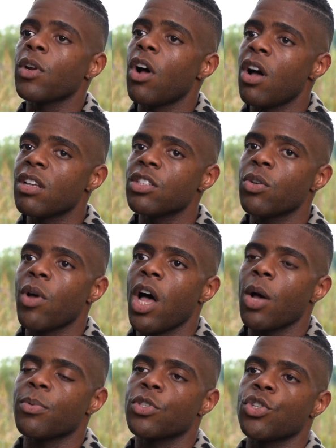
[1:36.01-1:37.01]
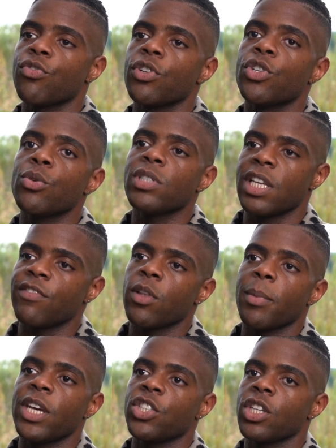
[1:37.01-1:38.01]
also helps to reduce
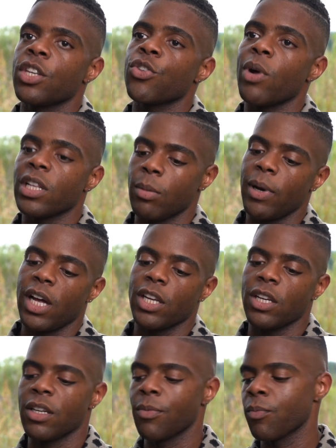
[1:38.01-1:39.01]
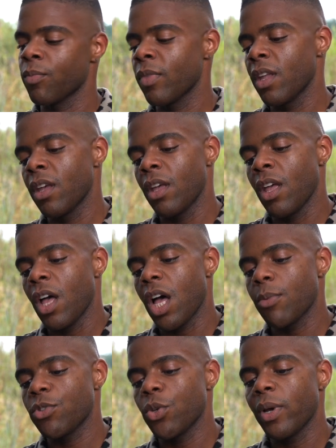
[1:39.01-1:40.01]
inflammation throughout the body.
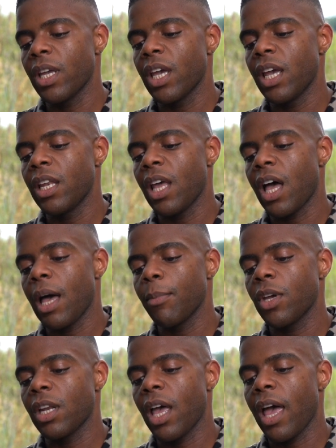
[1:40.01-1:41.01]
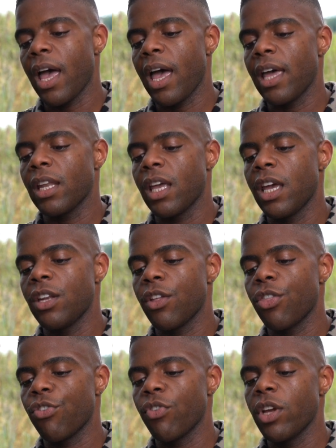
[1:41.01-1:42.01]
So again, I'm going to add in
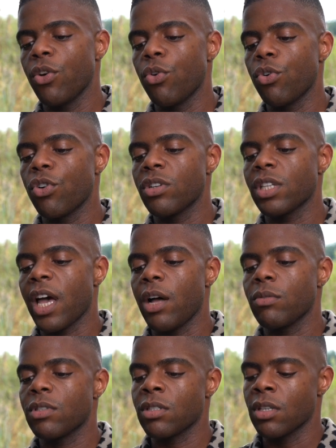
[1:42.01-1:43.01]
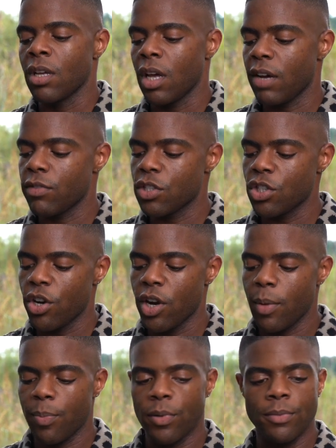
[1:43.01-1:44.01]
3/4 ounce of the
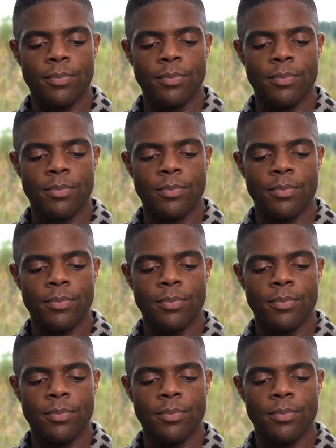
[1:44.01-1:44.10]
syrup.